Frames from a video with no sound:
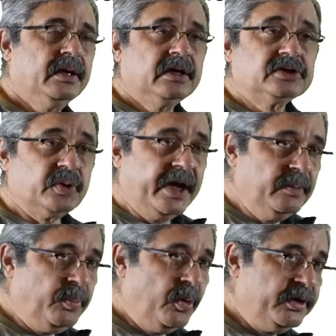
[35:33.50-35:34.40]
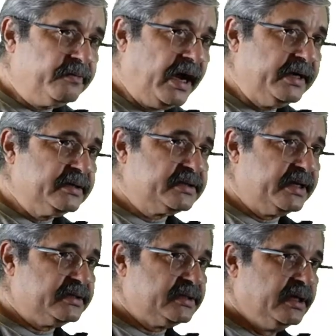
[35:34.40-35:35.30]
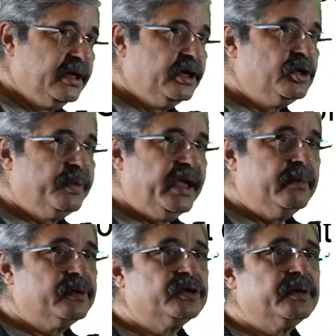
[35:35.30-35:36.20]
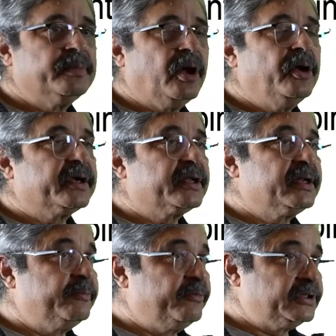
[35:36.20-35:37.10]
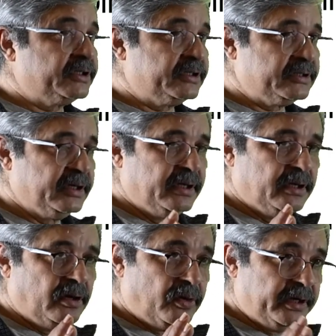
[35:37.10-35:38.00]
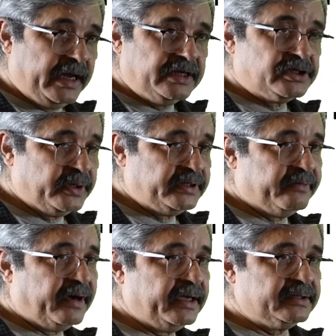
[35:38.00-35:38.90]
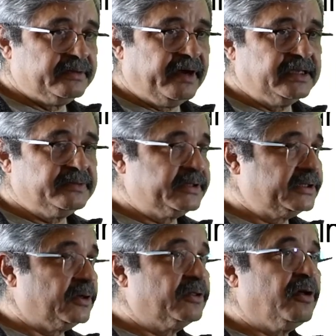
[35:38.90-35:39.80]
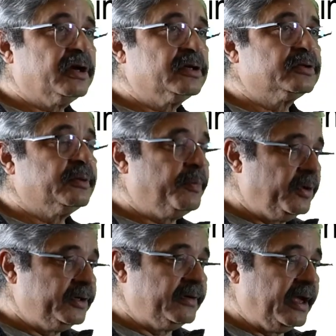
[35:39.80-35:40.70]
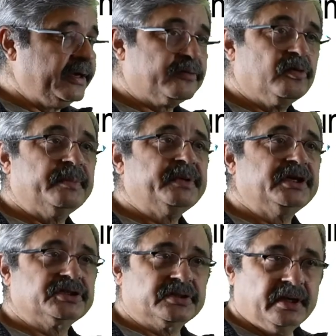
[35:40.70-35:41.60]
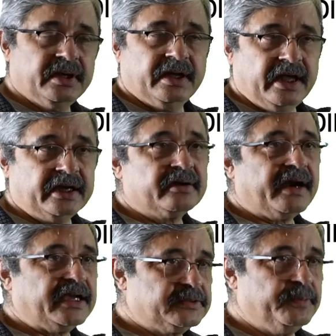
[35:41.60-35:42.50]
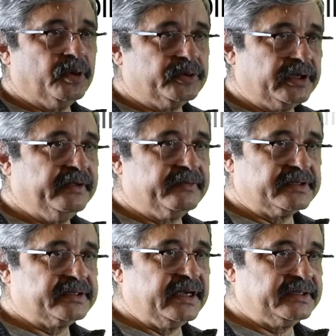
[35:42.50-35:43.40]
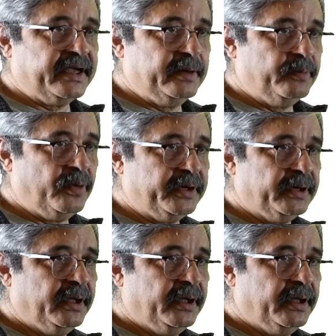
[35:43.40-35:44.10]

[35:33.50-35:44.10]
So end point of guidance is to be able to deploy a clip which is, or an edge to a device which is orthogonal to the point to line of coaptation and grasp both the leaflets. That's the end point.